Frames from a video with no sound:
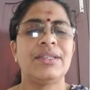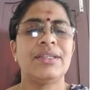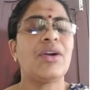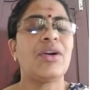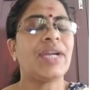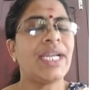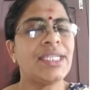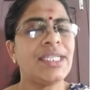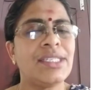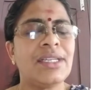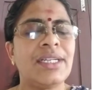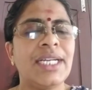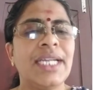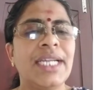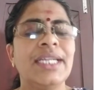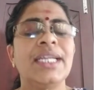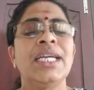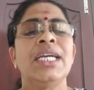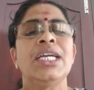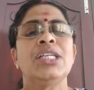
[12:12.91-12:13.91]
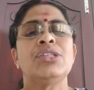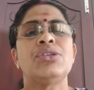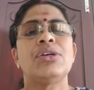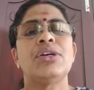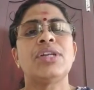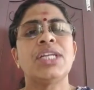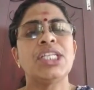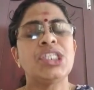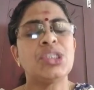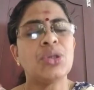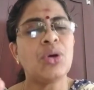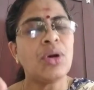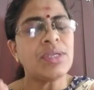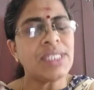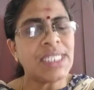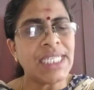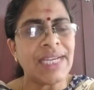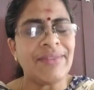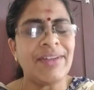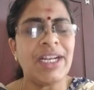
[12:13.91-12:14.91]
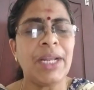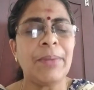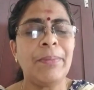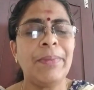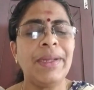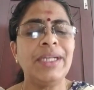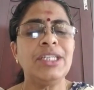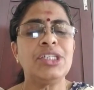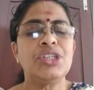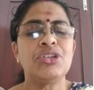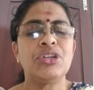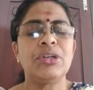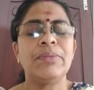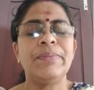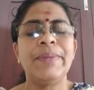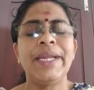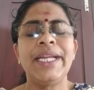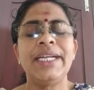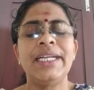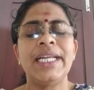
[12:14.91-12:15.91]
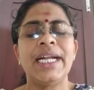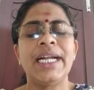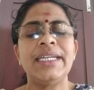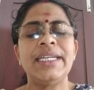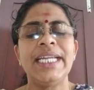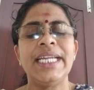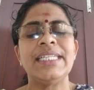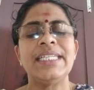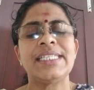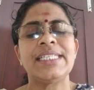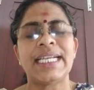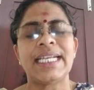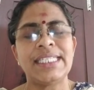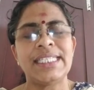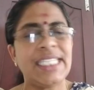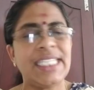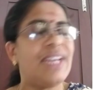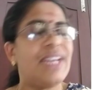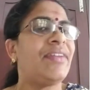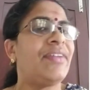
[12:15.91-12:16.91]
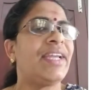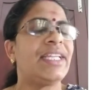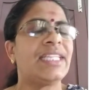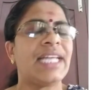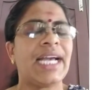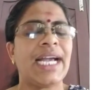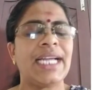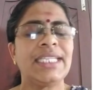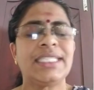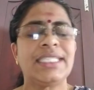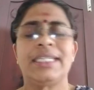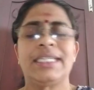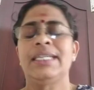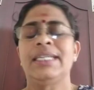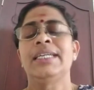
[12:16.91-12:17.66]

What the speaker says: Okay, children, so resource development should be done in such a way that